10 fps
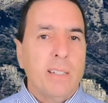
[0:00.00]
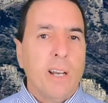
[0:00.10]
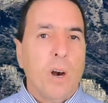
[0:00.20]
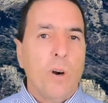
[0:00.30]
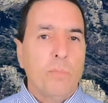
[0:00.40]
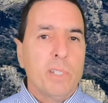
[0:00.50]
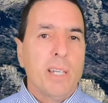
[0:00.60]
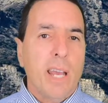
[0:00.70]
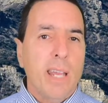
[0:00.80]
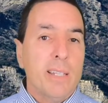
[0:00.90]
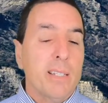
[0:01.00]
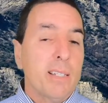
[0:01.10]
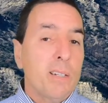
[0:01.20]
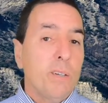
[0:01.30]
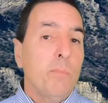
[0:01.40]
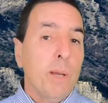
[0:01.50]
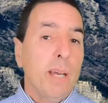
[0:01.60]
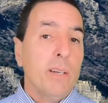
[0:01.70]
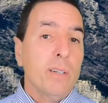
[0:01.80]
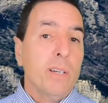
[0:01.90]
A home today is still
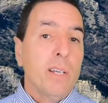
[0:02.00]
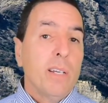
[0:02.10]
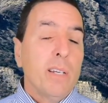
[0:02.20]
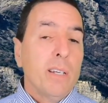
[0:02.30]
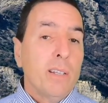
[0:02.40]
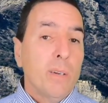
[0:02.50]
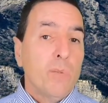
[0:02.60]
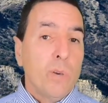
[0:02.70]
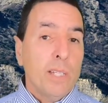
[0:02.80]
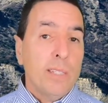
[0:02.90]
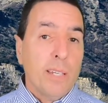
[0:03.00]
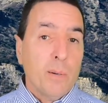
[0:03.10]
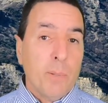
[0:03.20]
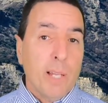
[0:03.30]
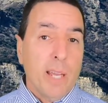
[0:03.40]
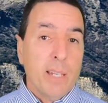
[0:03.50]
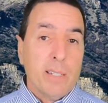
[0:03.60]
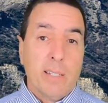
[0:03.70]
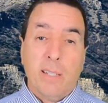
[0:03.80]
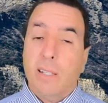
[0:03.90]
better than renting a
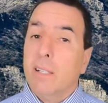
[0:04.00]
place.